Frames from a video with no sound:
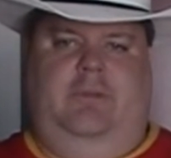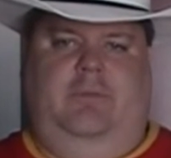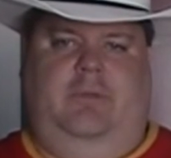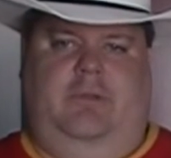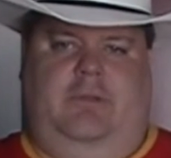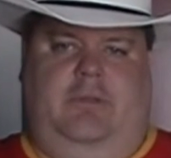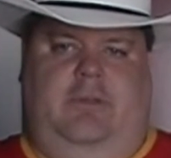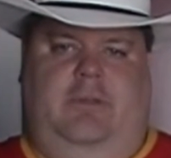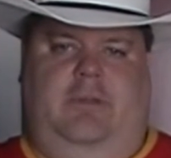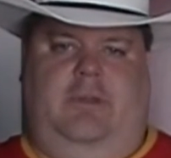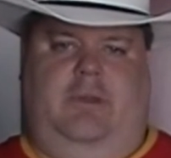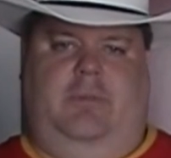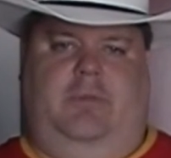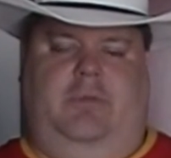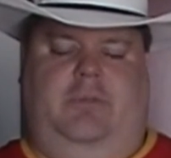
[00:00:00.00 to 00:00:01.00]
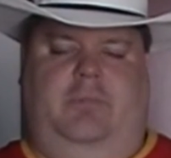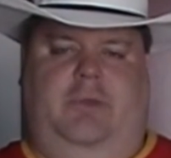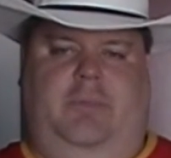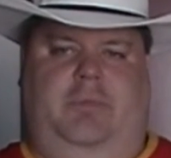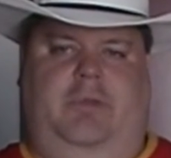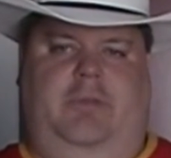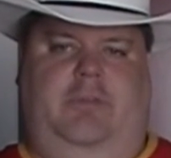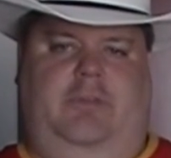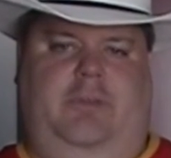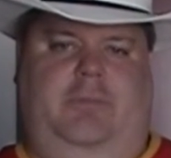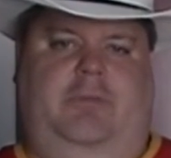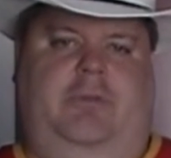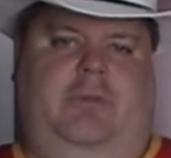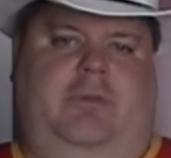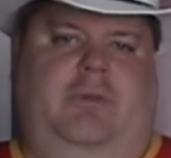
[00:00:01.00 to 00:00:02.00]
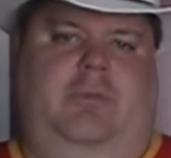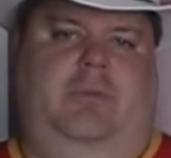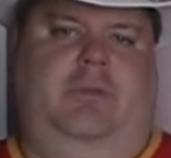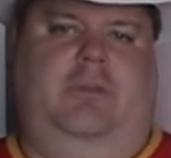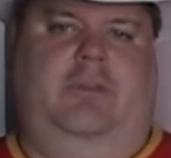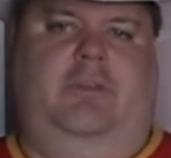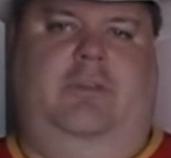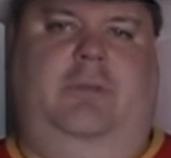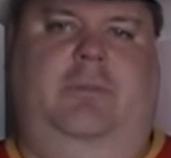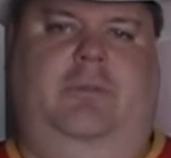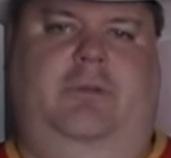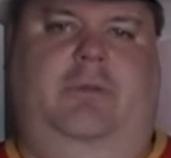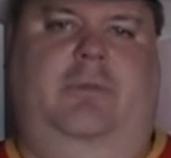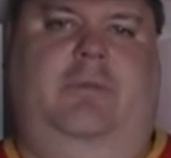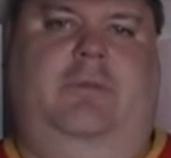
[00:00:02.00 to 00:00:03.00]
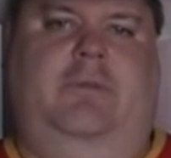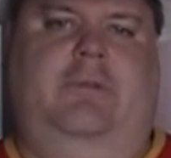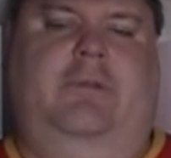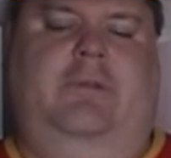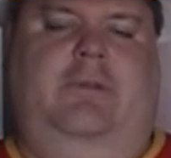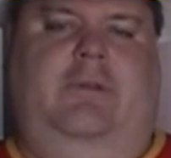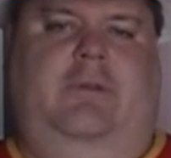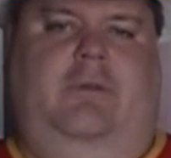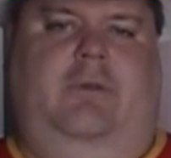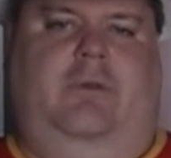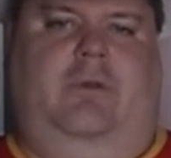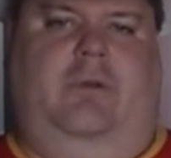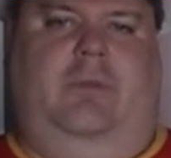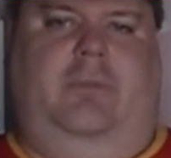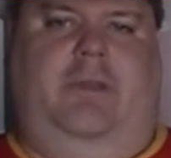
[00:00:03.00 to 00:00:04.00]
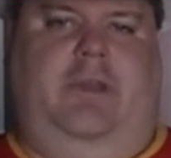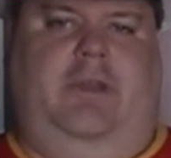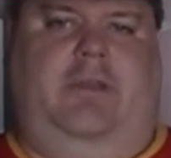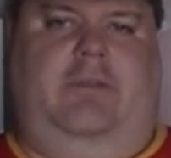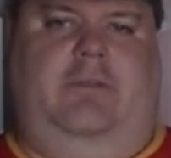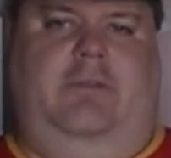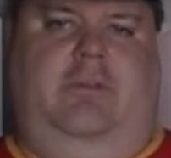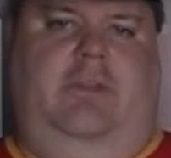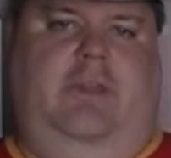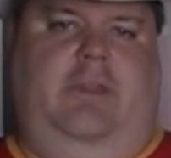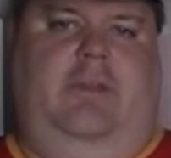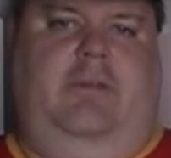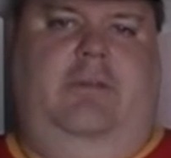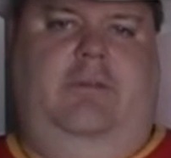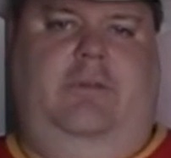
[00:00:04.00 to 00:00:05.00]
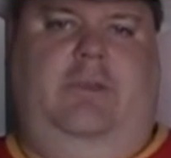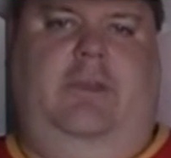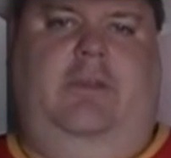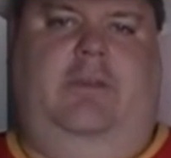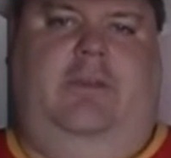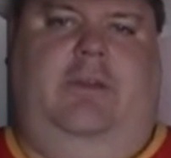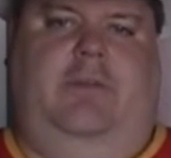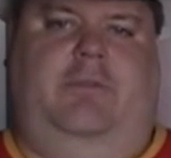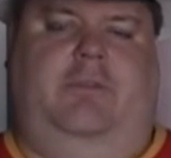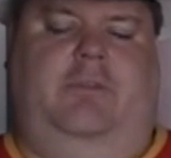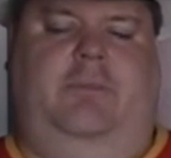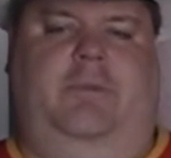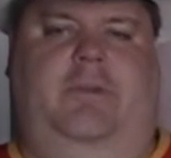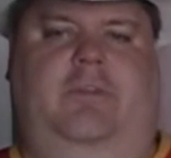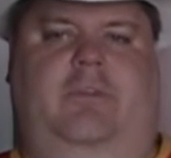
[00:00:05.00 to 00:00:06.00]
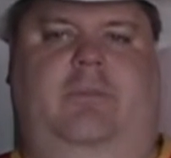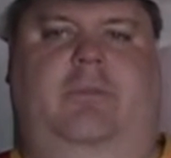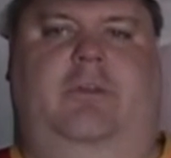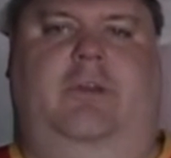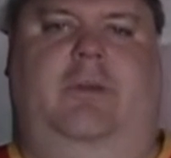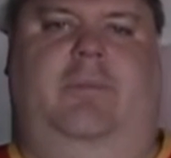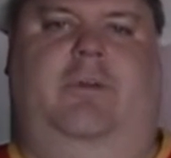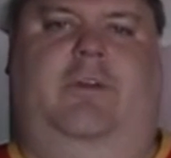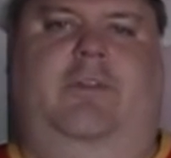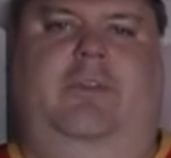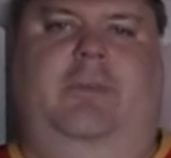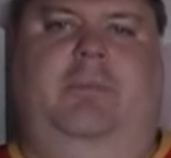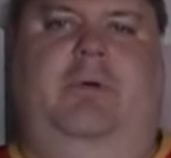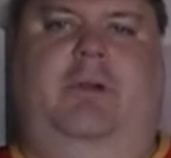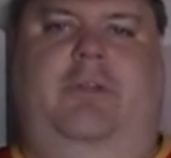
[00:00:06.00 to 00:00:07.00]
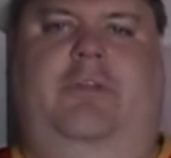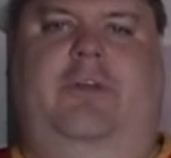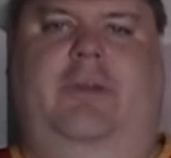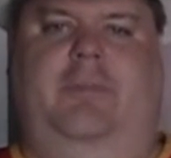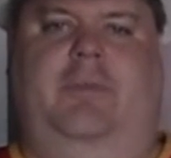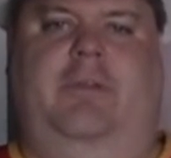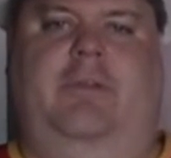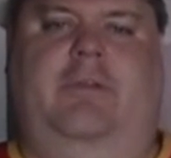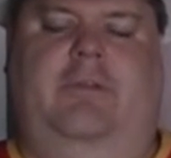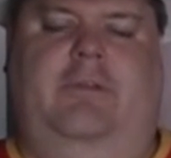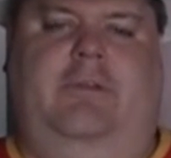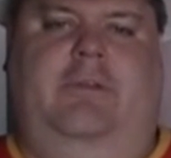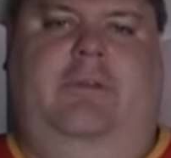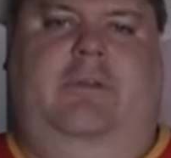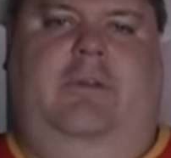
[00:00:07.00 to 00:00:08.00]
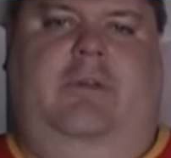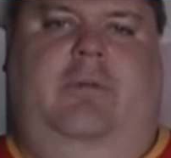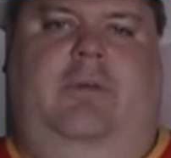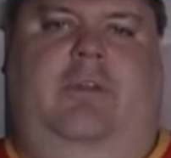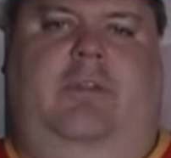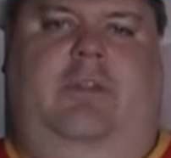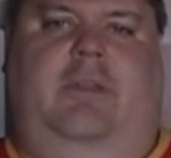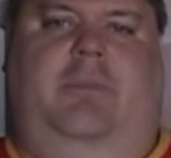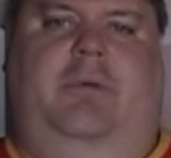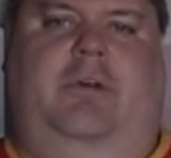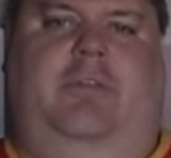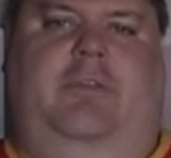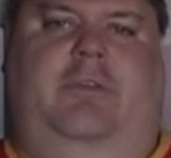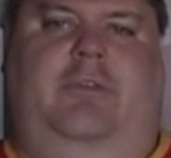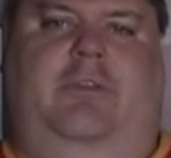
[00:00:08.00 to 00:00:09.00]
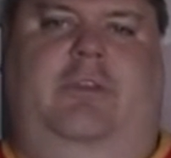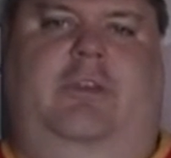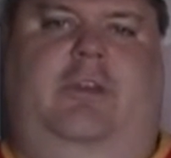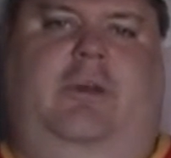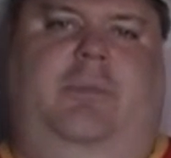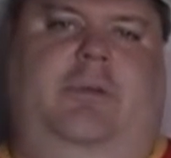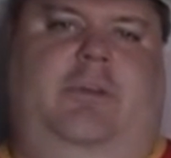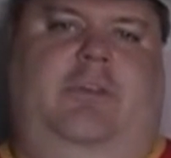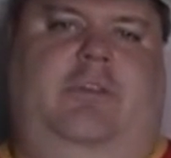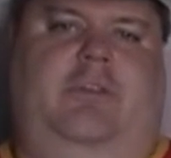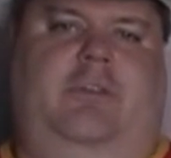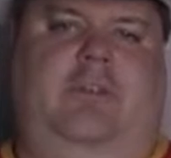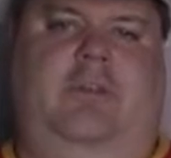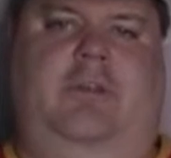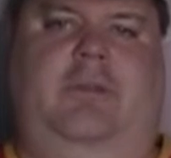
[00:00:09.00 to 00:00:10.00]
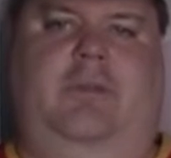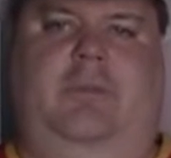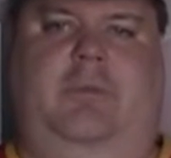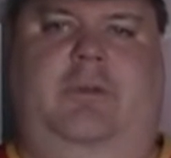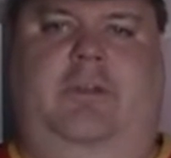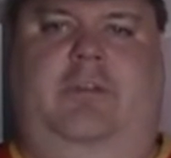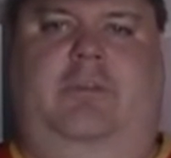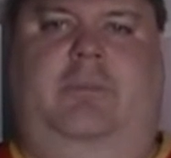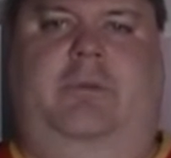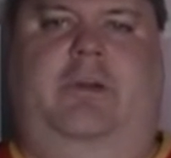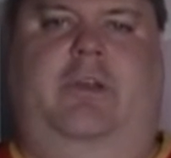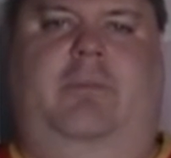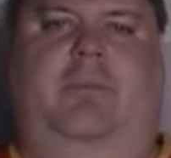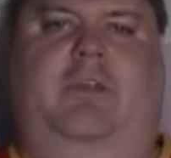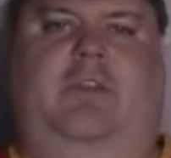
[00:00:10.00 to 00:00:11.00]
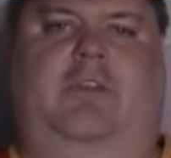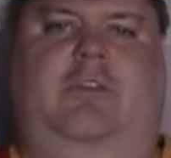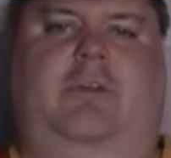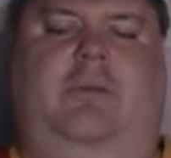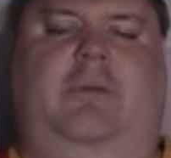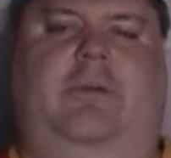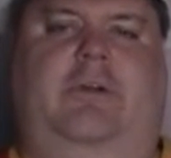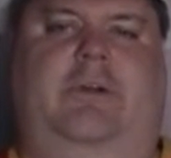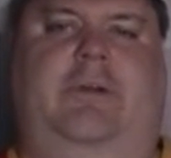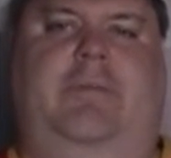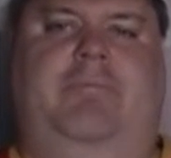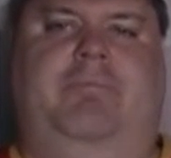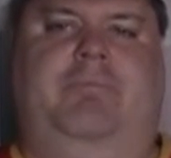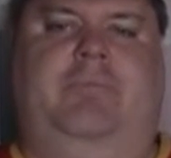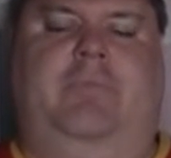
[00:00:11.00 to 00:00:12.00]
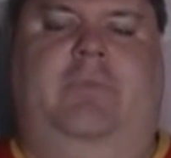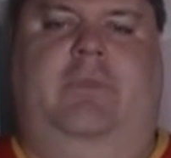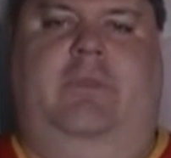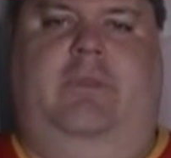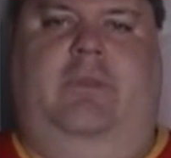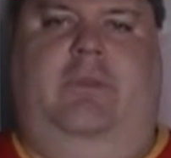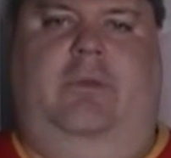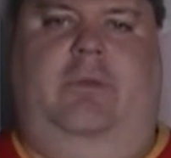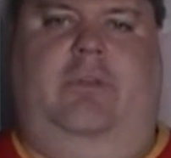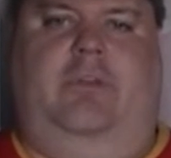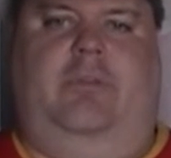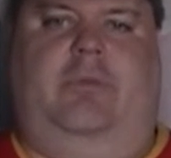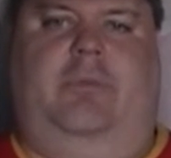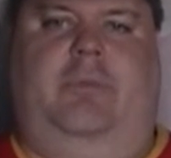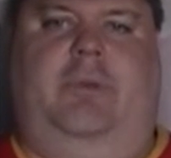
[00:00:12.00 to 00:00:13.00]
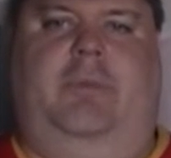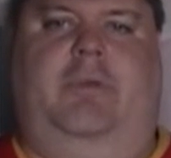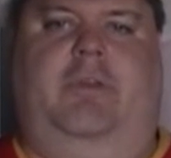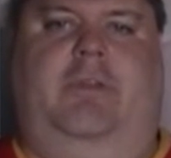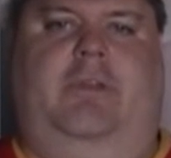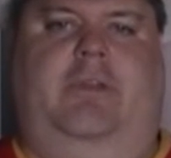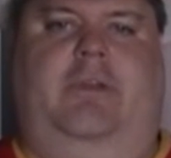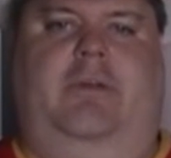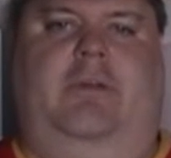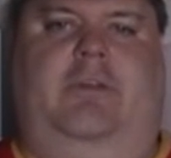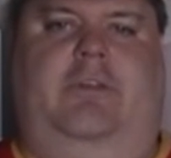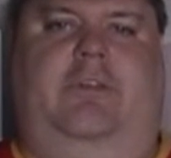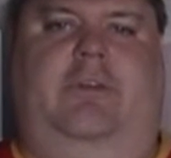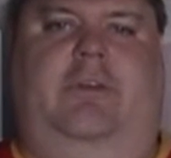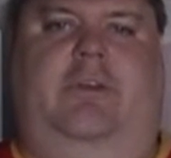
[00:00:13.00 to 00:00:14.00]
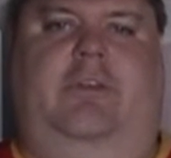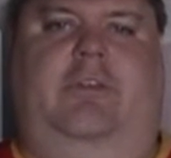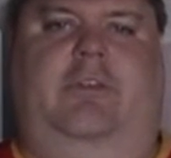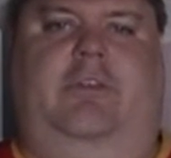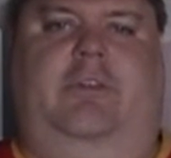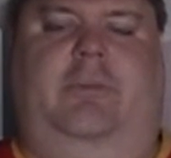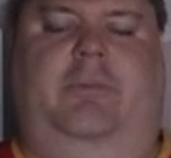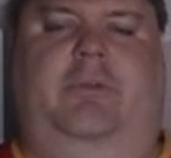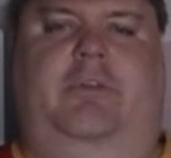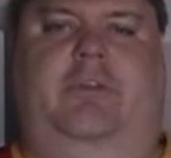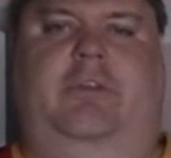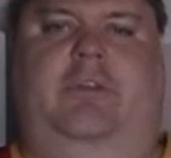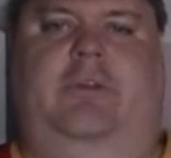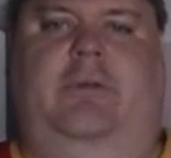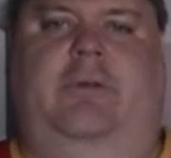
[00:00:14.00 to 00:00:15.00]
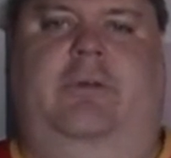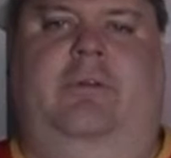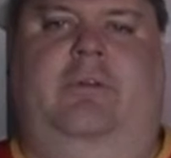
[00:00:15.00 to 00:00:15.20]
But that was my previous episode. But this episode, we're going back to the rink after spending some time on the ball diamond with the Buffaloes and Cowboys. And then what inspired me to do this Remember the Calgary series, as I mostly do